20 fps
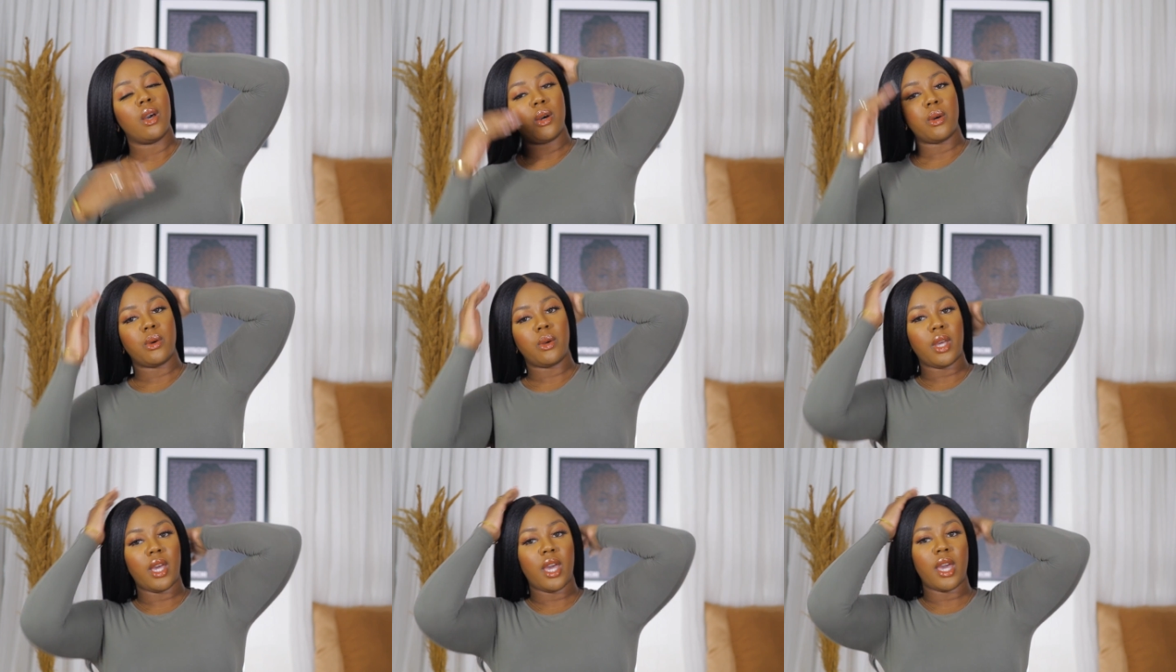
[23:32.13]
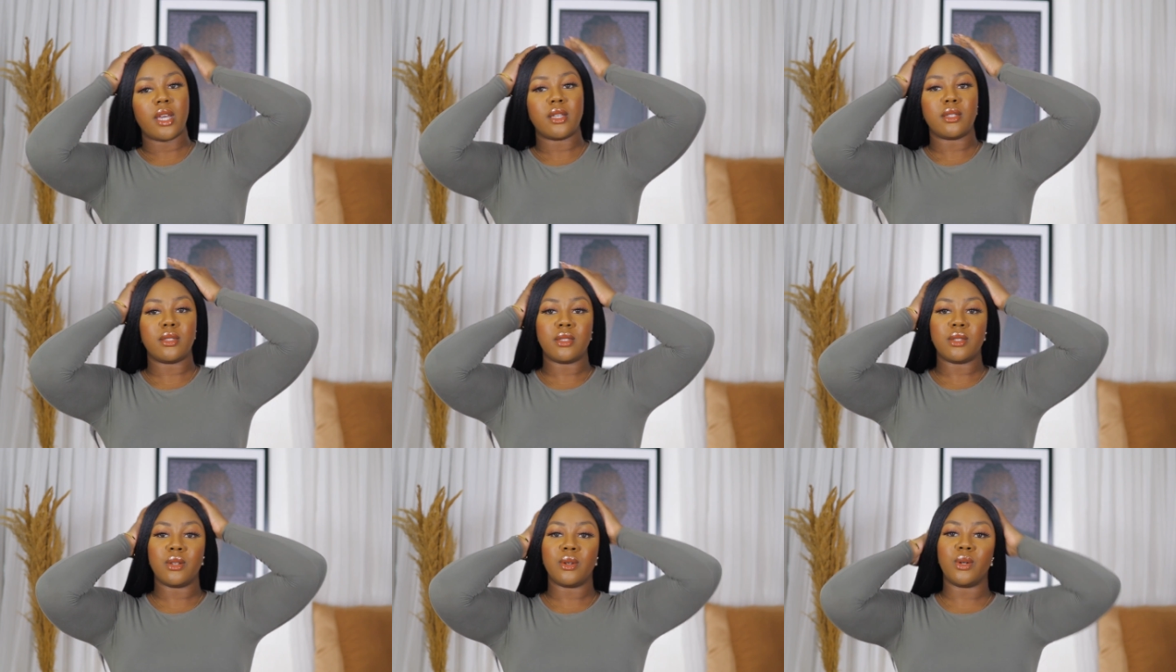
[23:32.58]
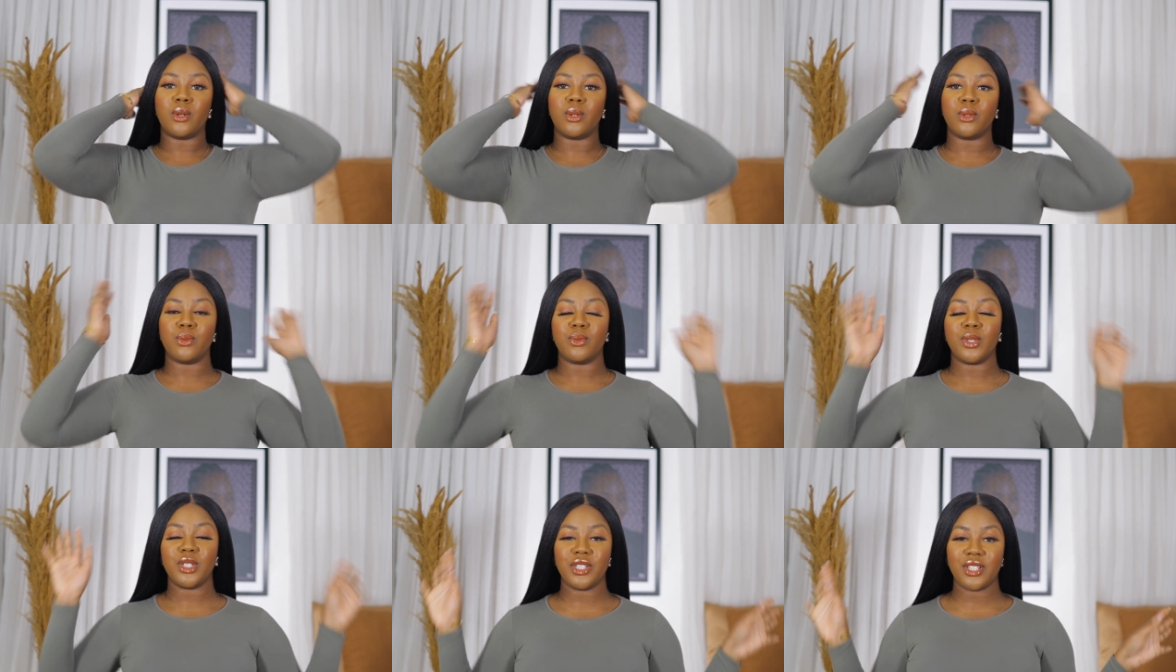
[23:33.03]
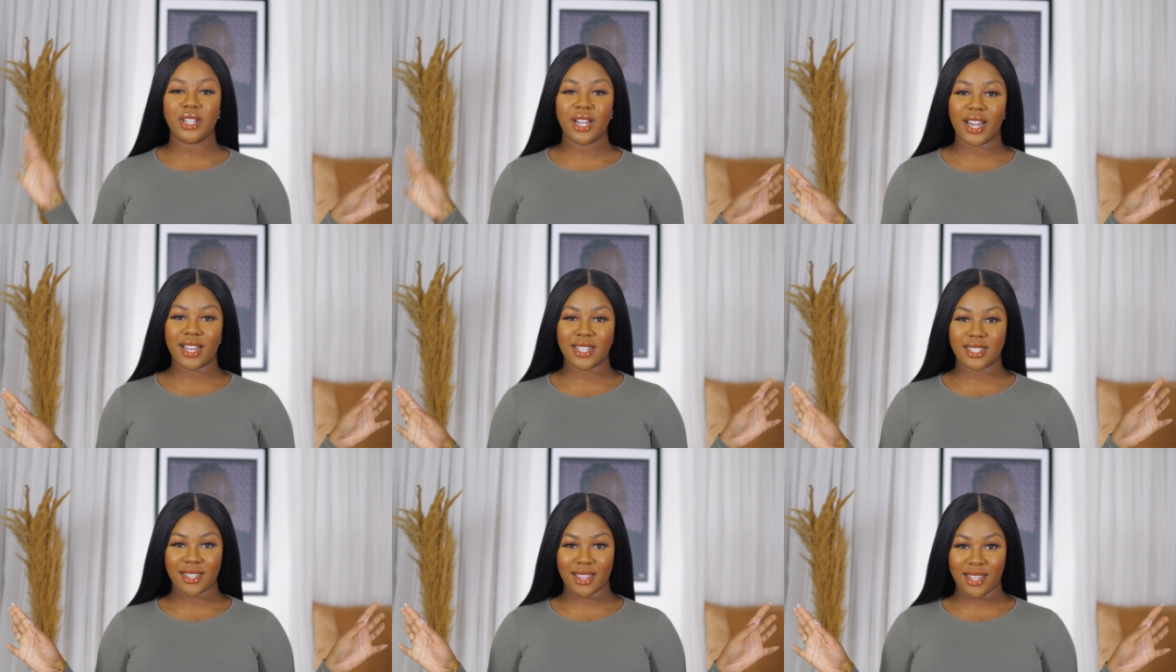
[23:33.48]
Okay, so what you
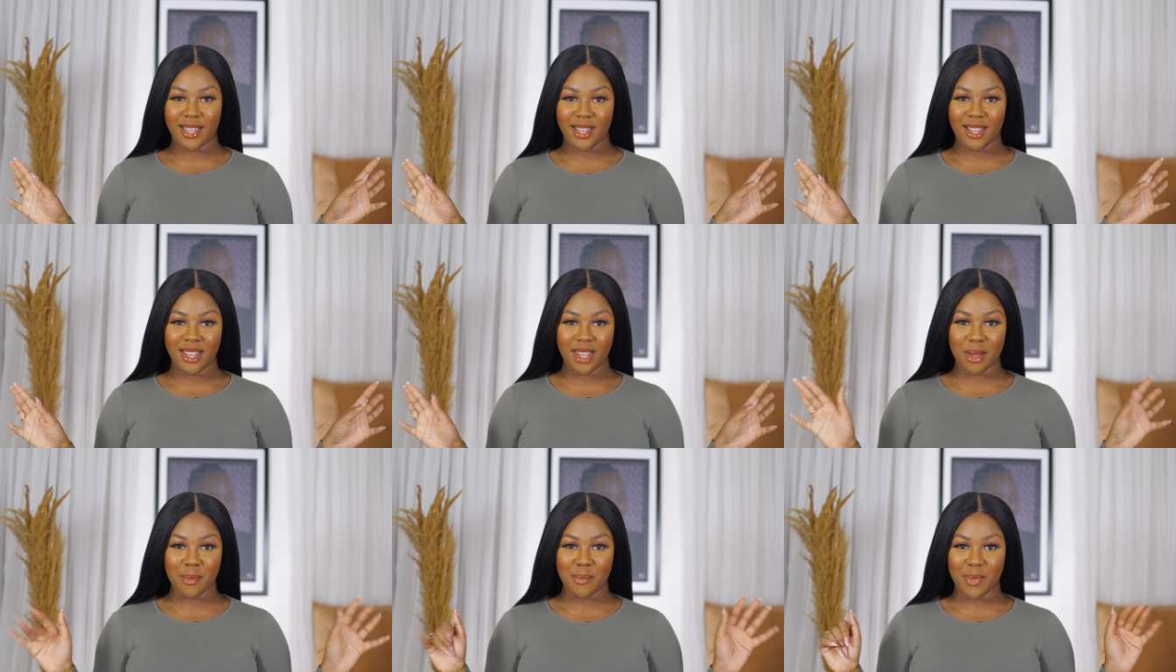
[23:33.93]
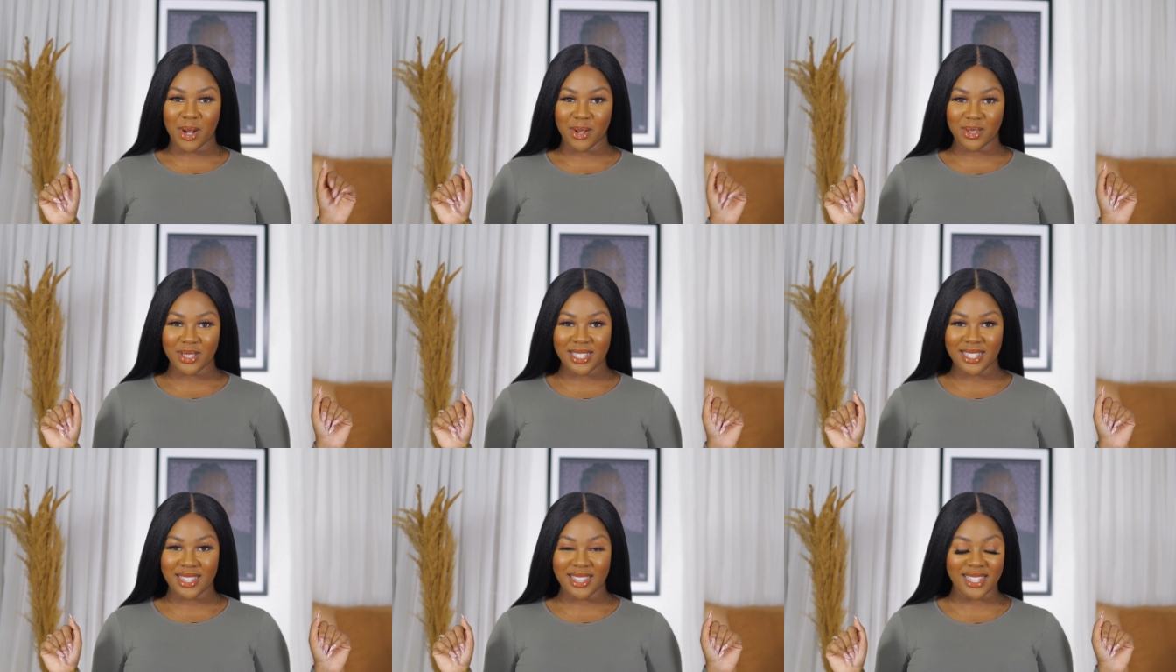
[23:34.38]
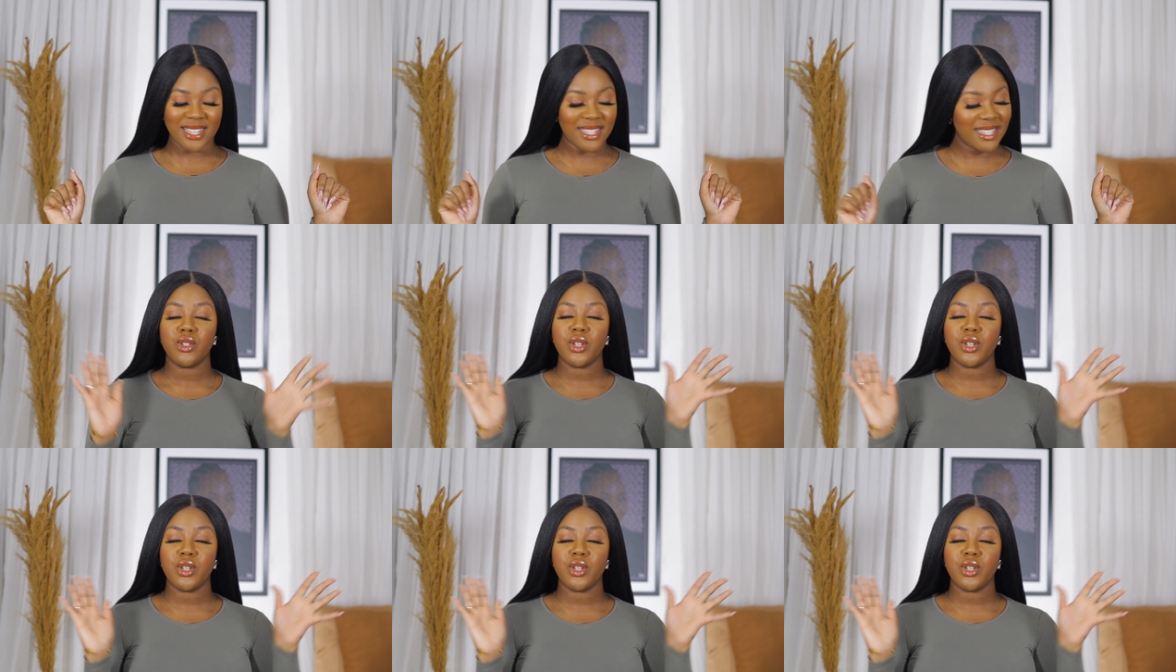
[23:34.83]
guys think about this?